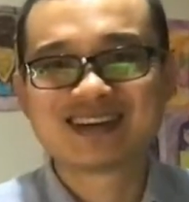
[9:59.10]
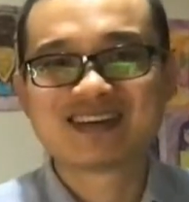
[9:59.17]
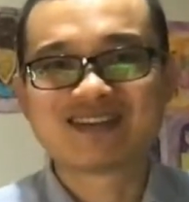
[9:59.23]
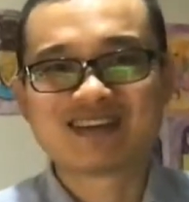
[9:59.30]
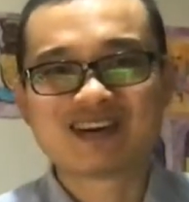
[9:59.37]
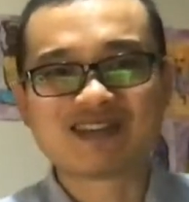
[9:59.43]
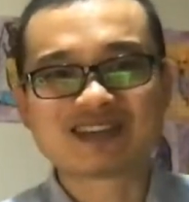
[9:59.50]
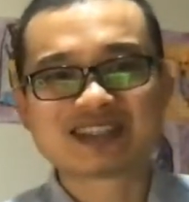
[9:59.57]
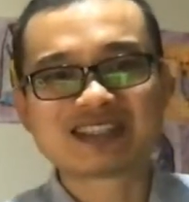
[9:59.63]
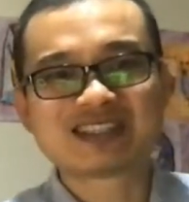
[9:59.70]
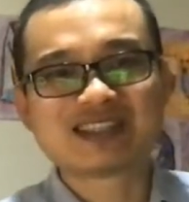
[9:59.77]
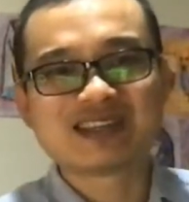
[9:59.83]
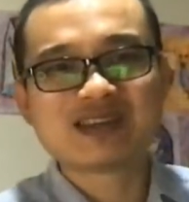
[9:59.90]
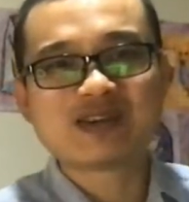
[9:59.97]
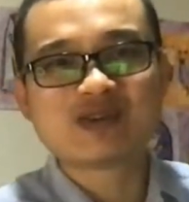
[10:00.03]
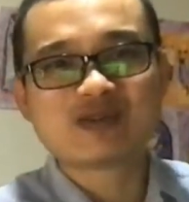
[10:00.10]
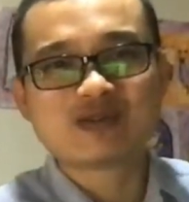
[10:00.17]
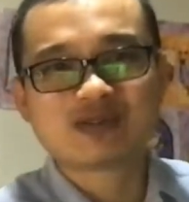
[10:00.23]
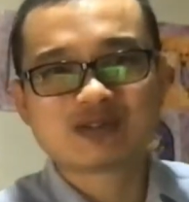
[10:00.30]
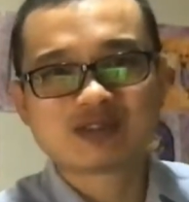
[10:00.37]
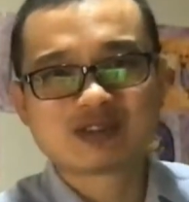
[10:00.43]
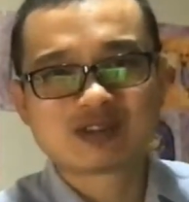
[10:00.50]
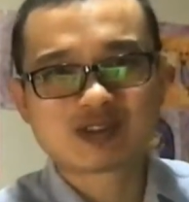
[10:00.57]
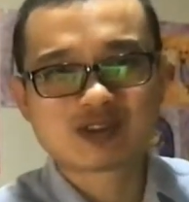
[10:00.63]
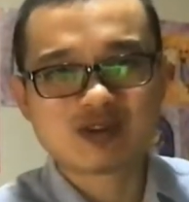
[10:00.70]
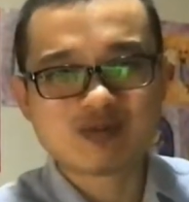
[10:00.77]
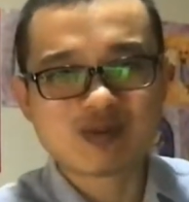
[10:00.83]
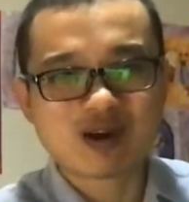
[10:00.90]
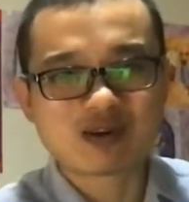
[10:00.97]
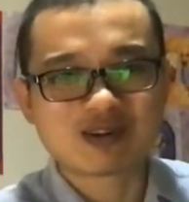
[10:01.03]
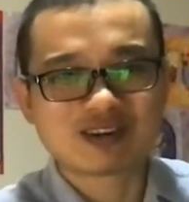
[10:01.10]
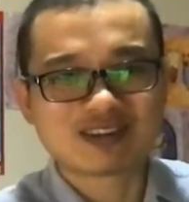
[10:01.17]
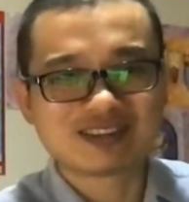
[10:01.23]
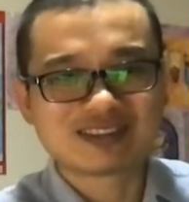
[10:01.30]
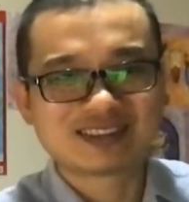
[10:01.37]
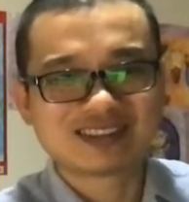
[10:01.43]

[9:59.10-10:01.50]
I'll see you tomorrow.